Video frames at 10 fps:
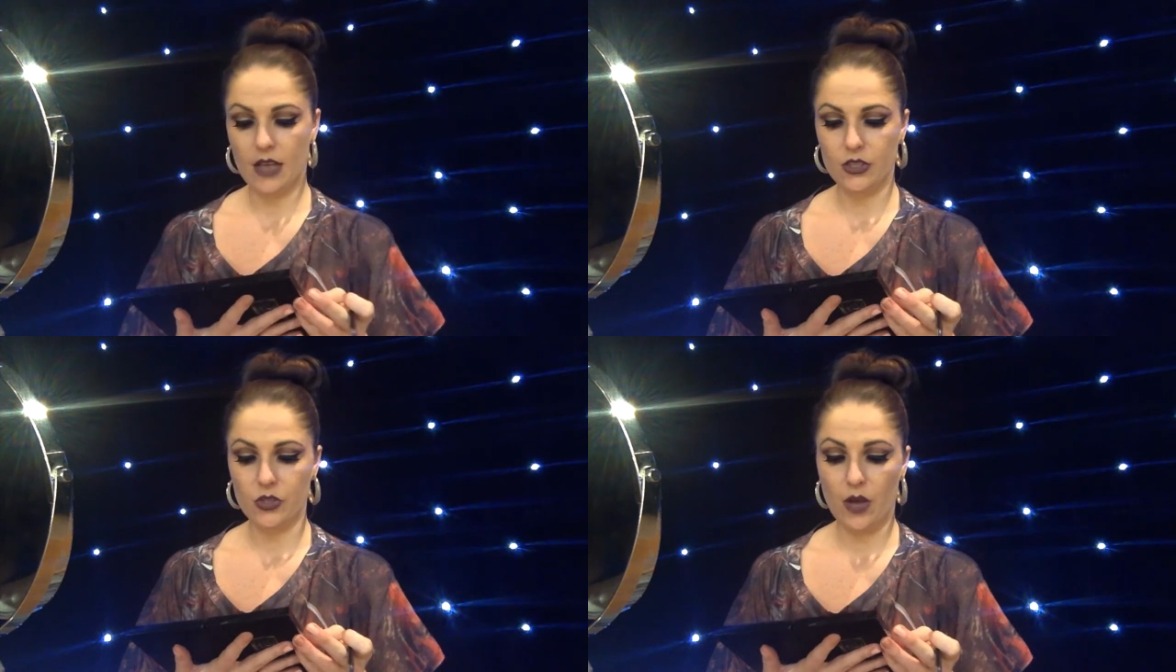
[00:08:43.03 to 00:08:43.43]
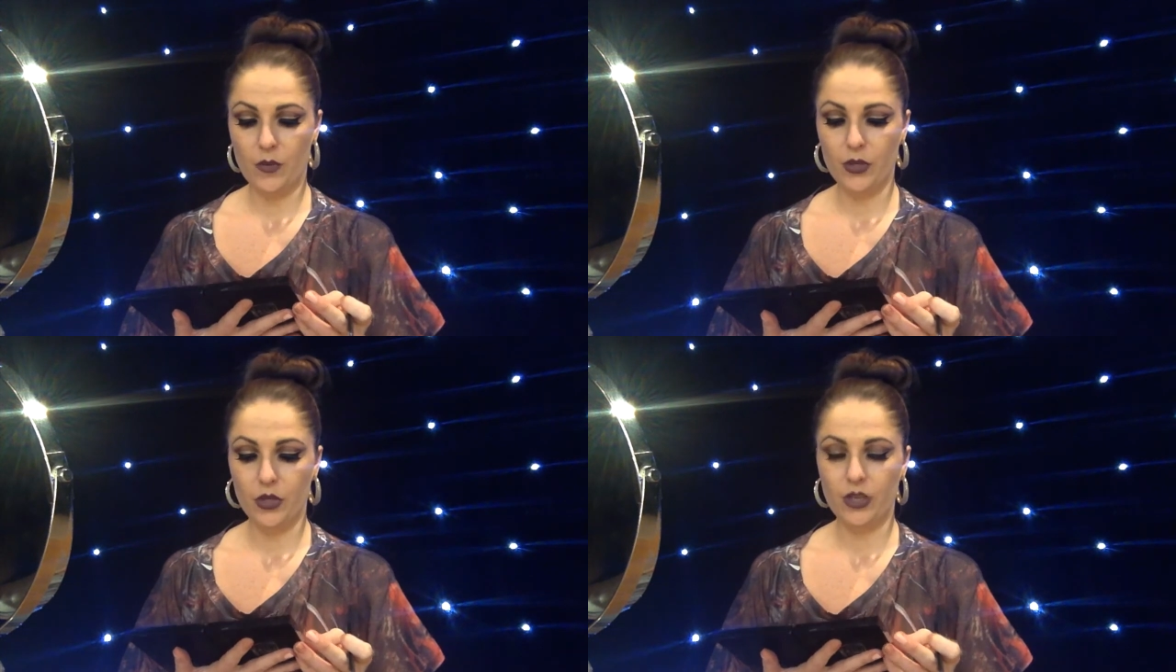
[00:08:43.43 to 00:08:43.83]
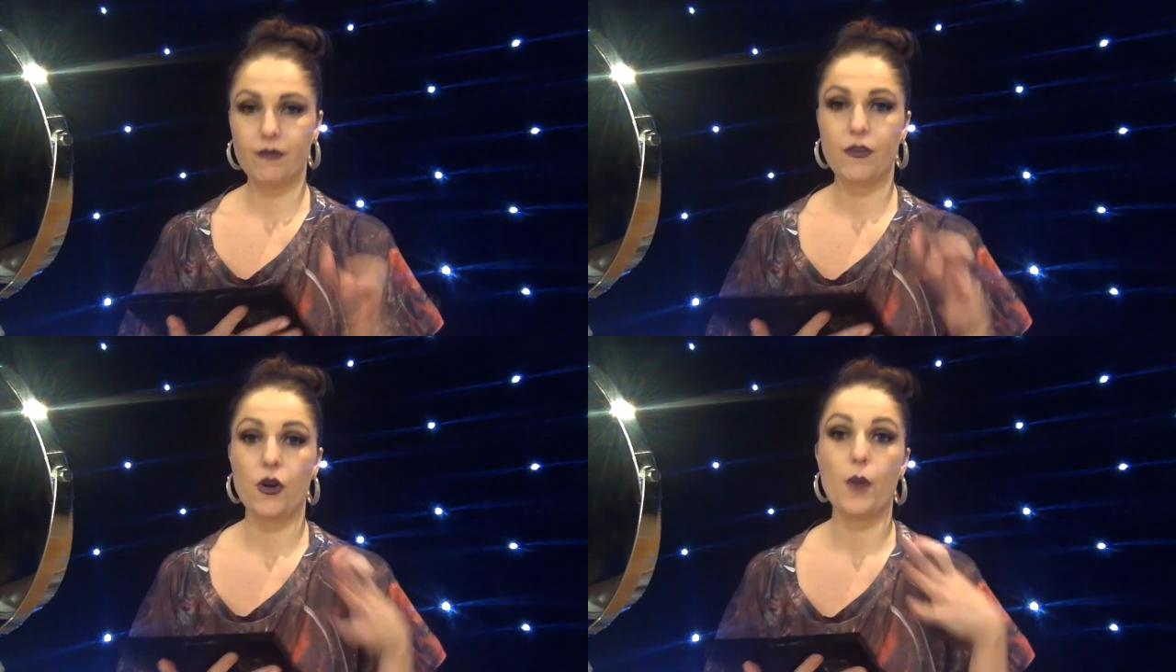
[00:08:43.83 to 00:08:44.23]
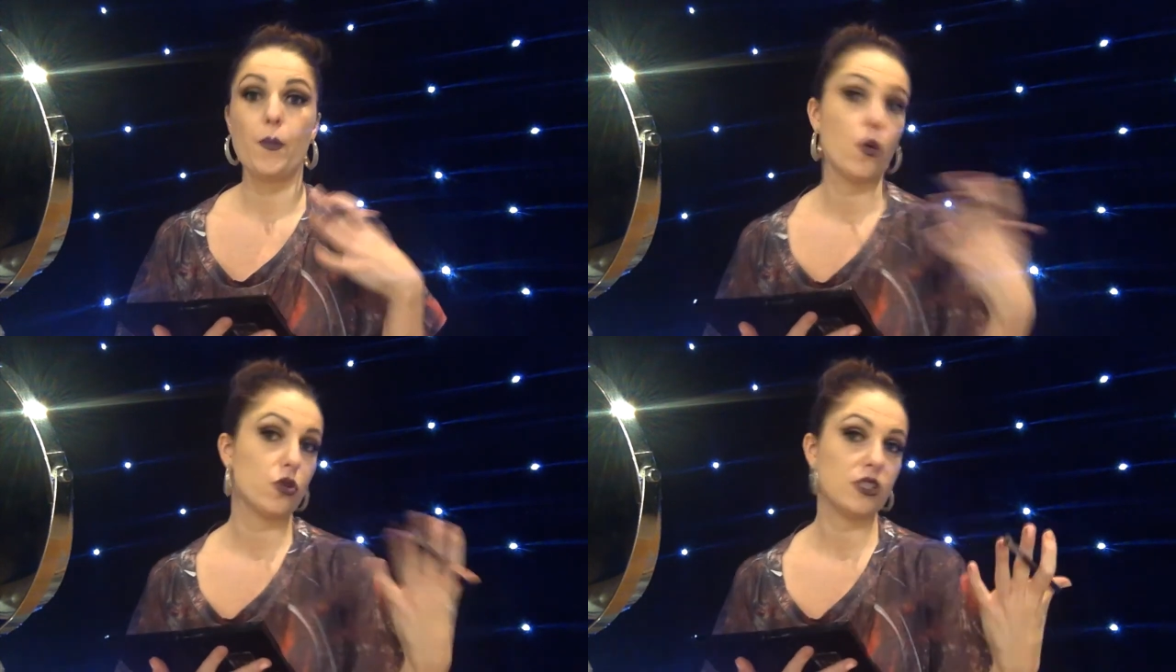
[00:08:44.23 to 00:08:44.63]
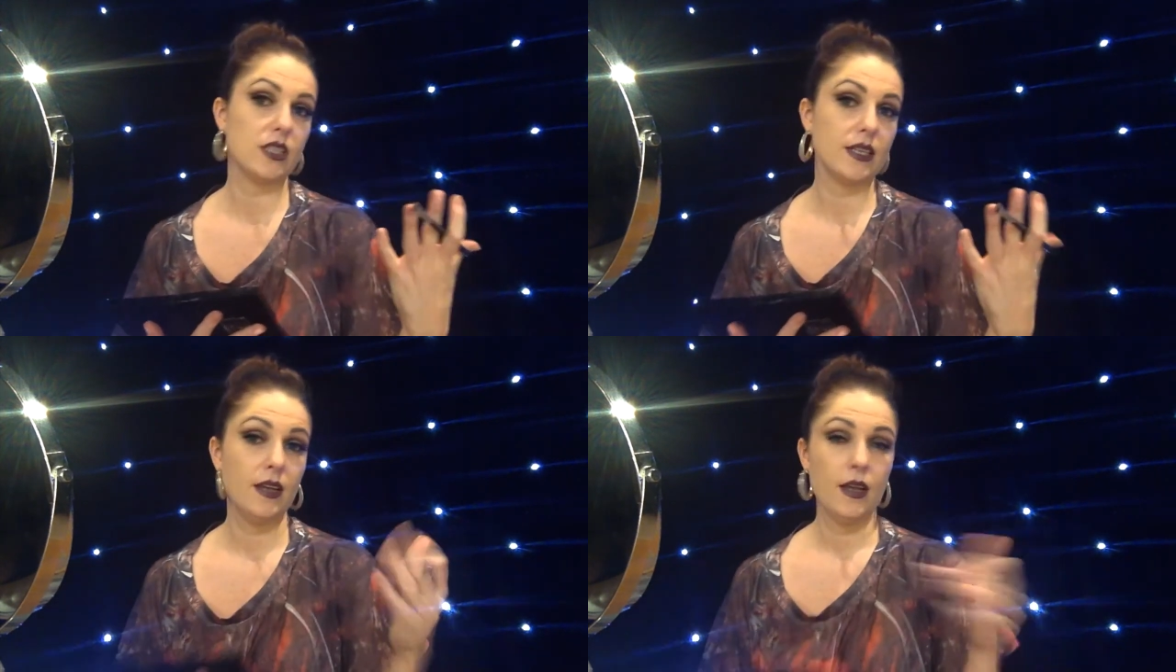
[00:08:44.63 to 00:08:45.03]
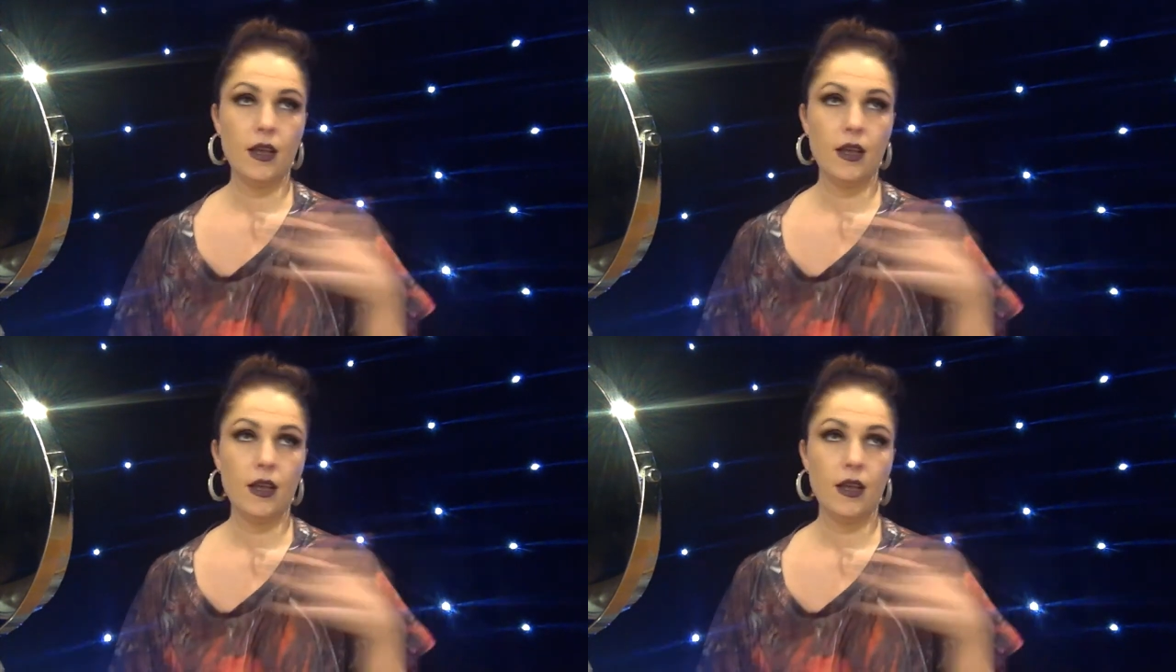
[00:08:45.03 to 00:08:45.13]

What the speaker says: so I'll be looking for porcelain.